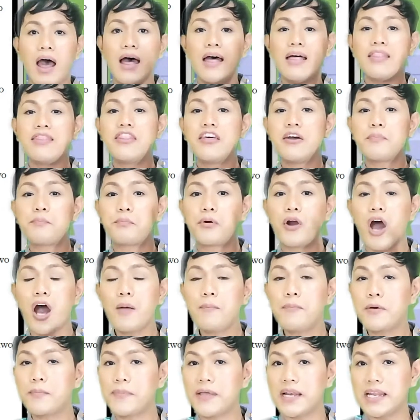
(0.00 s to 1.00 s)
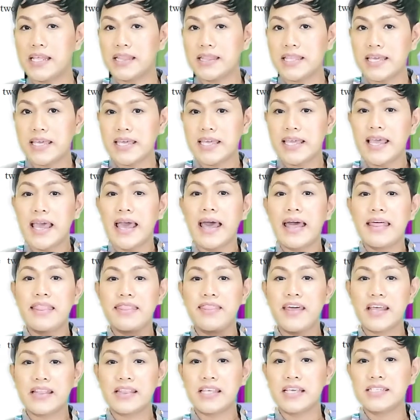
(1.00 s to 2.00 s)
The probability
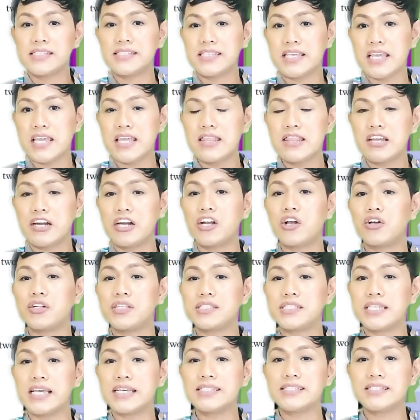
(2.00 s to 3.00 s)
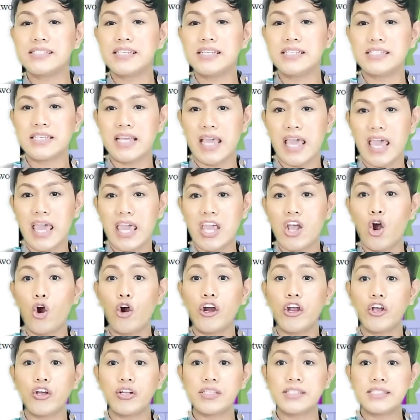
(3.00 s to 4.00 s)
that is either contestant A
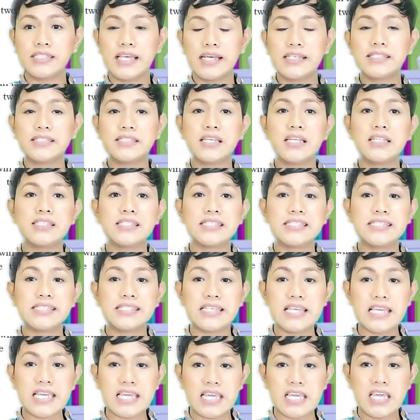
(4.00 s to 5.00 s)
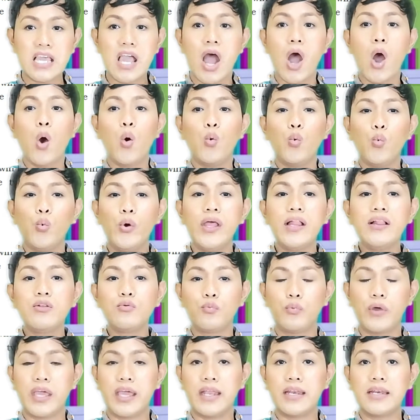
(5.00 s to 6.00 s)
or contestant C will
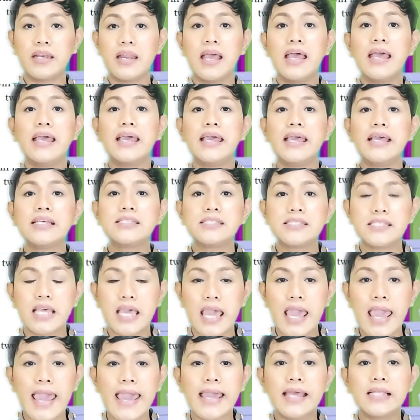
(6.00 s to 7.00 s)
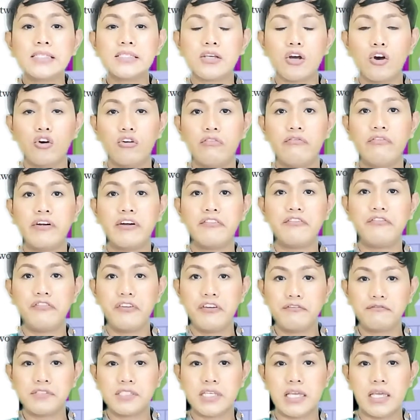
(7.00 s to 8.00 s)
win is
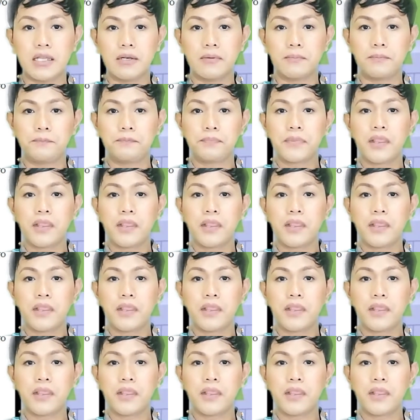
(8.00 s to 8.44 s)
8/15.